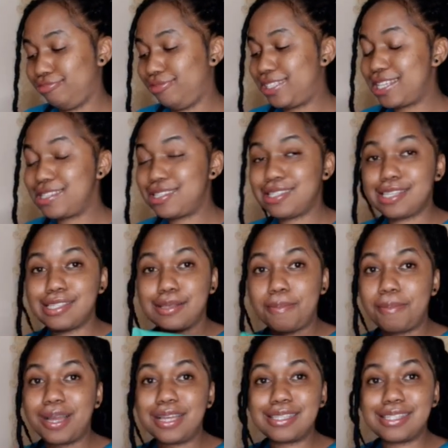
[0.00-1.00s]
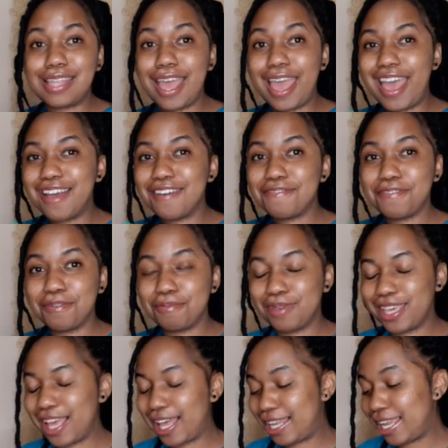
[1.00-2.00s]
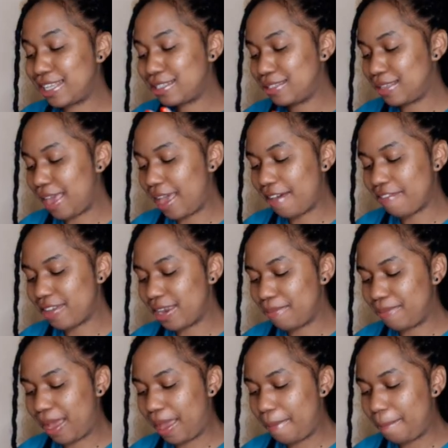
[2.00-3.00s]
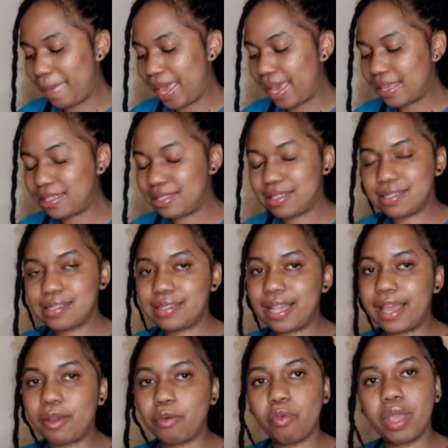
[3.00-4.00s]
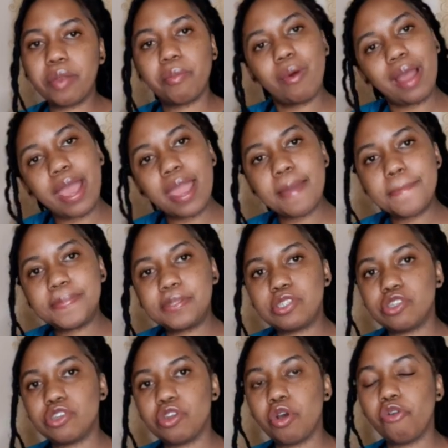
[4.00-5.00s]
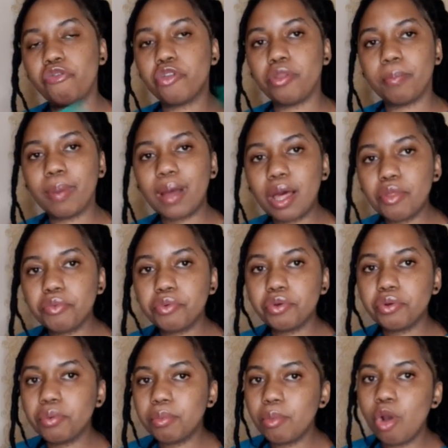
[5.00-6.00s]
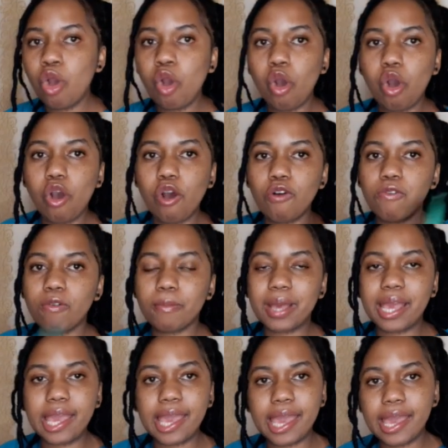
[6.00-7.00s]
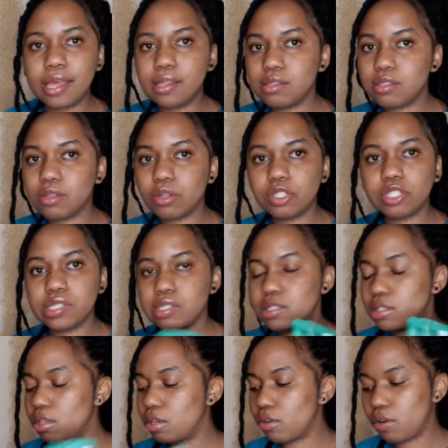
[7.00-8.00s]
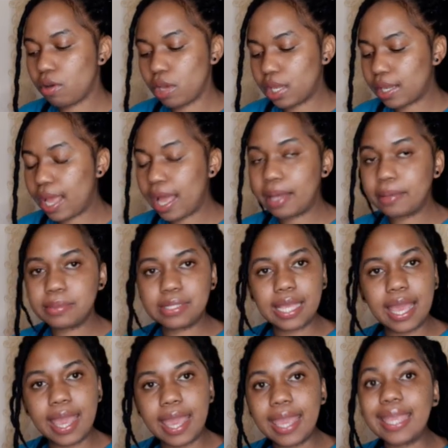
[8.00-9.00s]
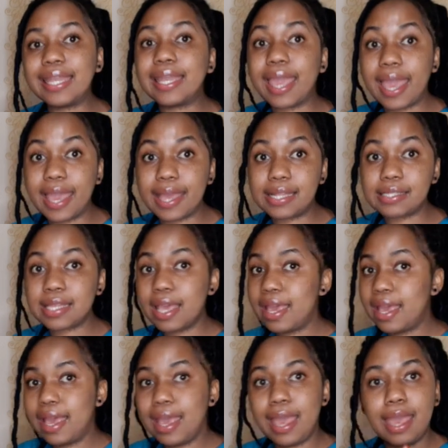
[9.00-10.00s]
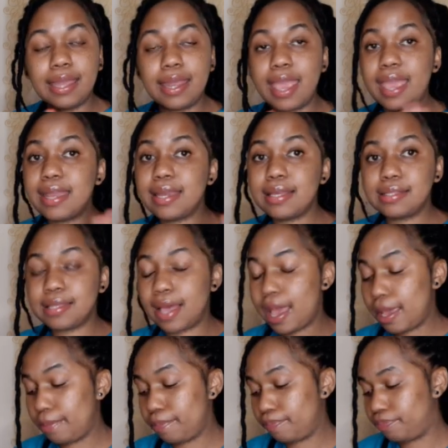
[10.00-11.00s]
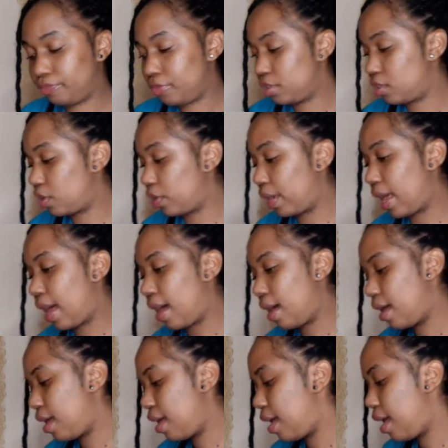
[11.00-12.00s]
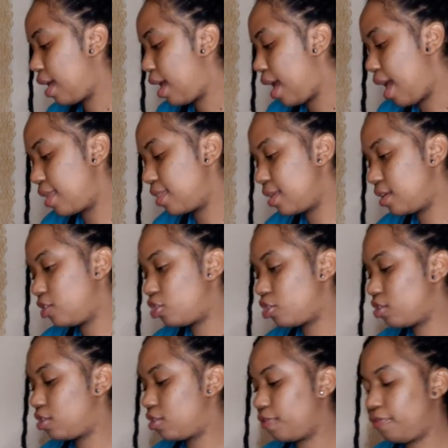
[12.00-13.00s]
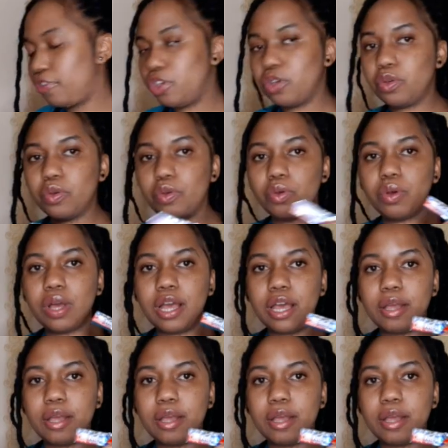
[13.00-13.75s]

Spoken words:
this is a must have for me. I like to have it in my bag, just like wet wipes, you know, for the bathroom or for my hands, or just, you know, it comes in hand at any time. So yeah, and then just a few,